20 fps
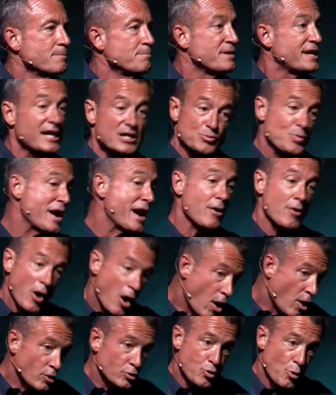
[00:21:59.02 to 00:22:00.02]
Because we are
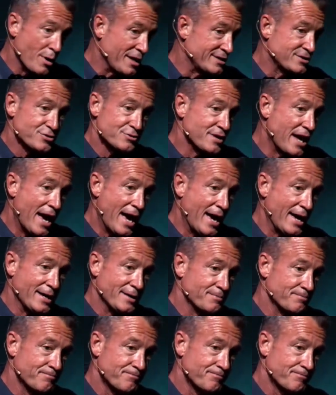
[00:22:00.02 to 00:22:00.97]
all going to die.